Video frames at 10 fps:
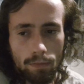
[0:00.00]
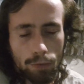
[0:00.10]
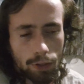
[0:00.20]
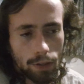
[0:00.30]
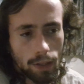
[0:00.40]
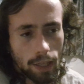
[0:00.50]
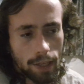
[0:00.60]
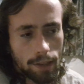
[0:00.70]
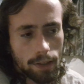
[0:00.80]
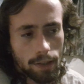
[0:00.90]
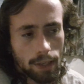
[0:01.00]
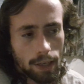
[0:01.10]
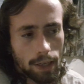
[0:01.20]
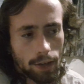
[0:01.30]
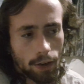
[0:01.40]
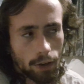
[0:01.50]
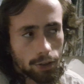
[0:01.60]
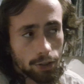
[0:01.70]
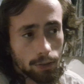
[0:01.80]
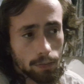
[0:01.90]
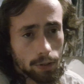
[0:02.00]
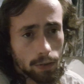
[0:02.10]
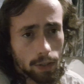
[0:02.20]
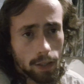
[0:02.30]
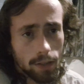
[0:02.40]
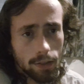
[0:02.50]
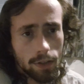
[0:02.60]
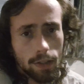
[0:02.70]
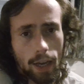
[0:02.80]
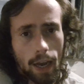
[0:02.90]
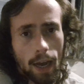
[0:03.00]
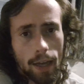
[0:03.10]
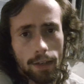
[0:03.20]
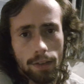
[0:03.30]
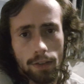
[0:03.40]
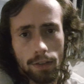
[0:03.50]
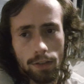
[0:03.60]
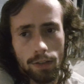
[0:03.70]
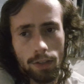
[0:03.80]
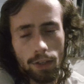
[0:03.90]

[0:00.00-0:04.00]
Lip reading: so they lend the costume to us, and